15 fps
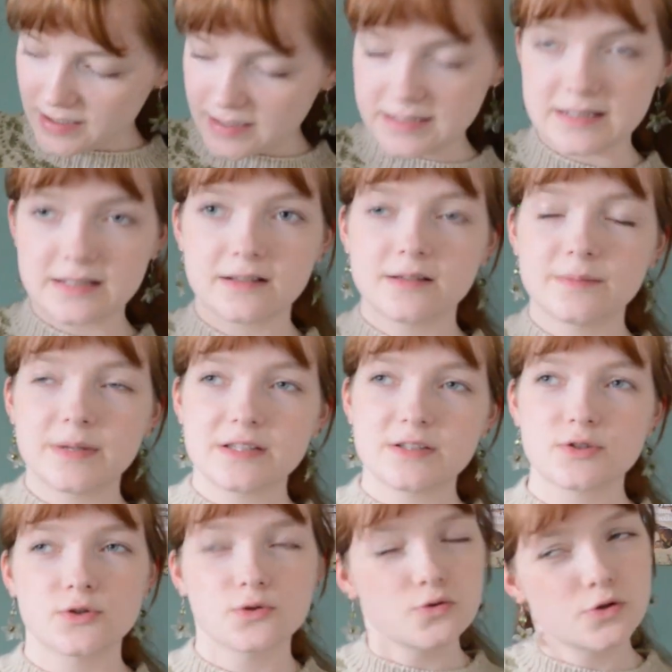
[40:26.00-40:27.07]
It's gonna be
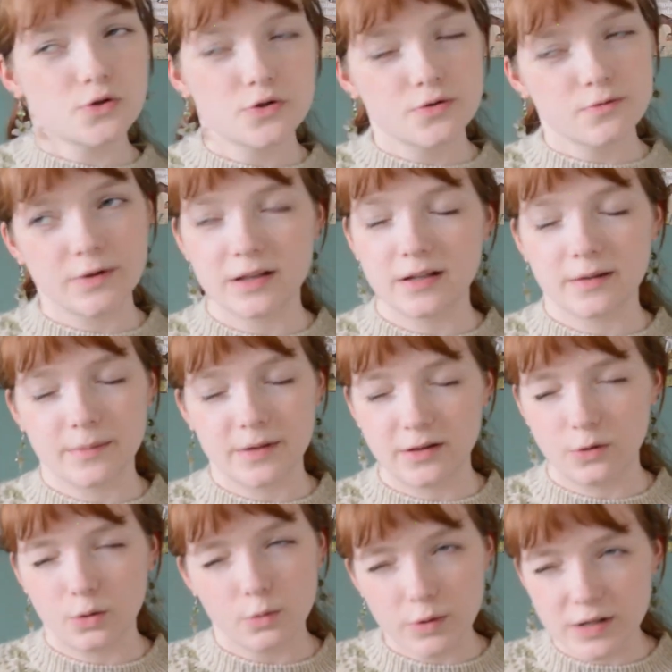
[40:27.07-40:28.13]
so good with like my
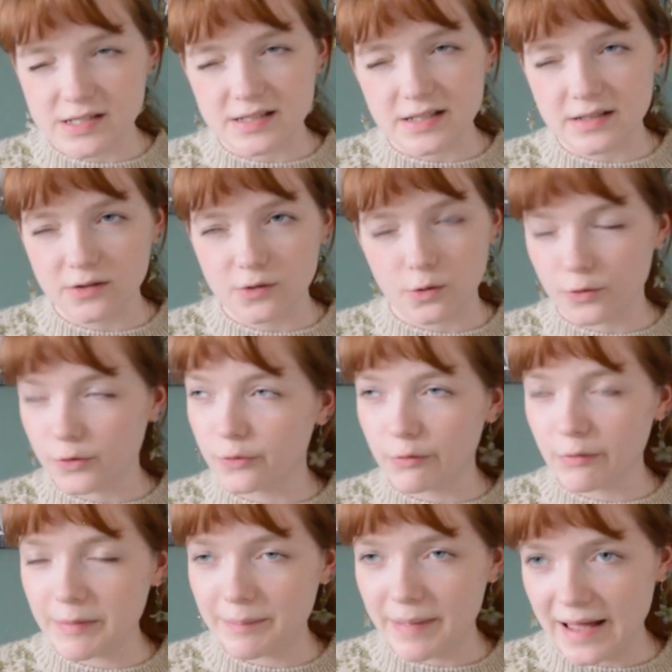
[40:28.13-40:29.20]
low-waisted
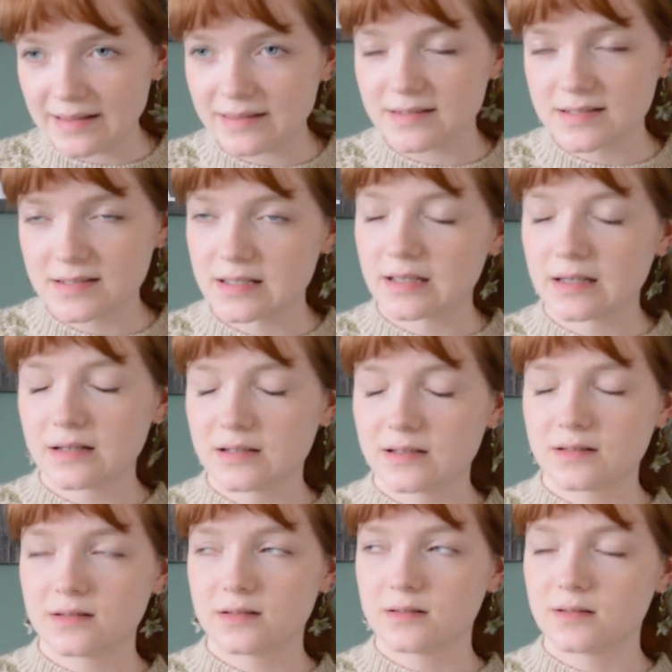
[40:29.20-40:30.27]
corduroy pants
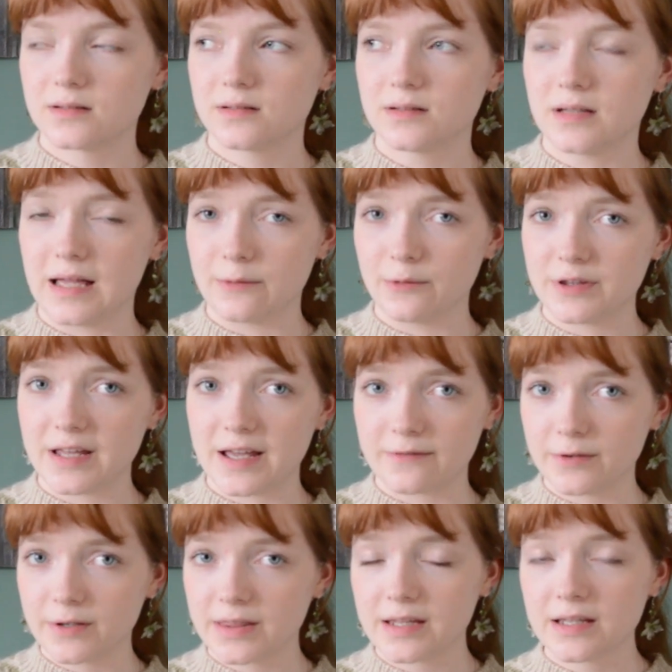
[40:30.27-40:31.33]
and with
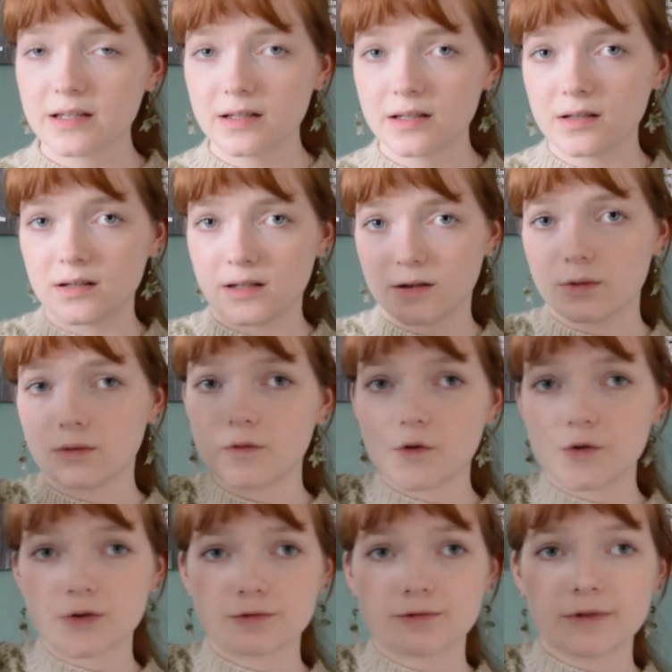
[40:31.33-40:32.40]
everything like over
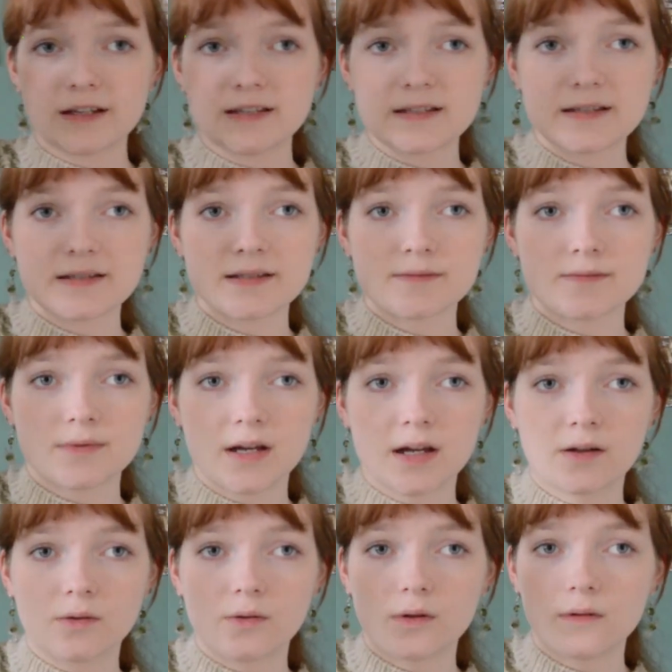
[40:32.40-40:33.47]
dresses
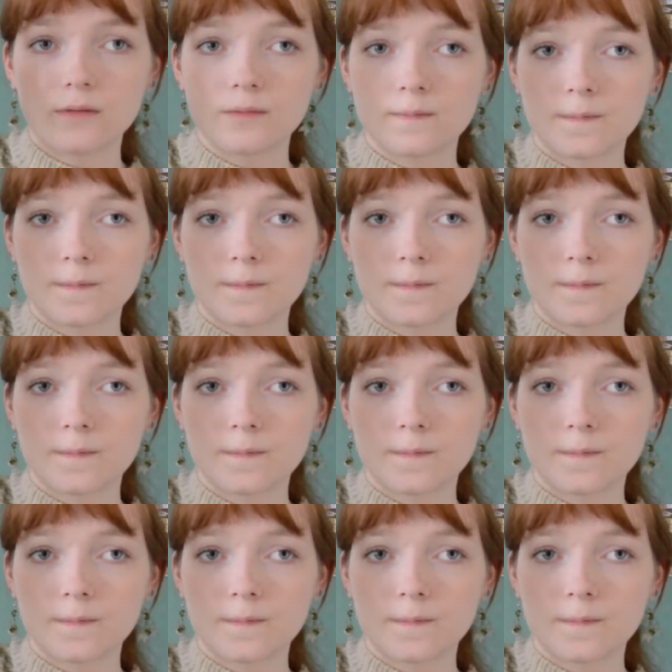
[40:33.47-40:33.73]
and all.